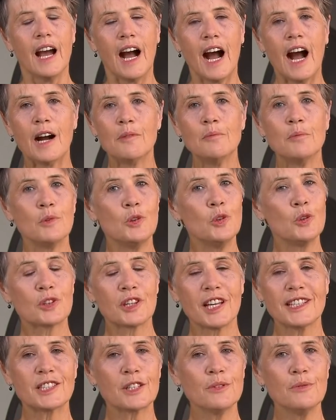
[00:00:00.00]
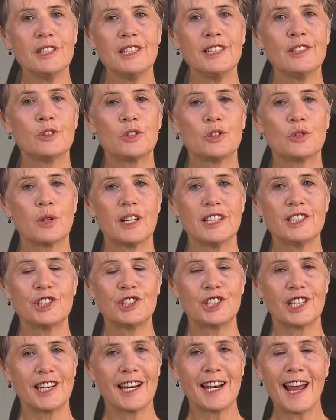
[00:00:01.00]
Um, look, that's a really good
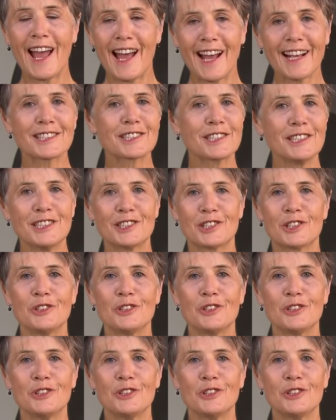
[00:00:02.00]
question, and actually, it's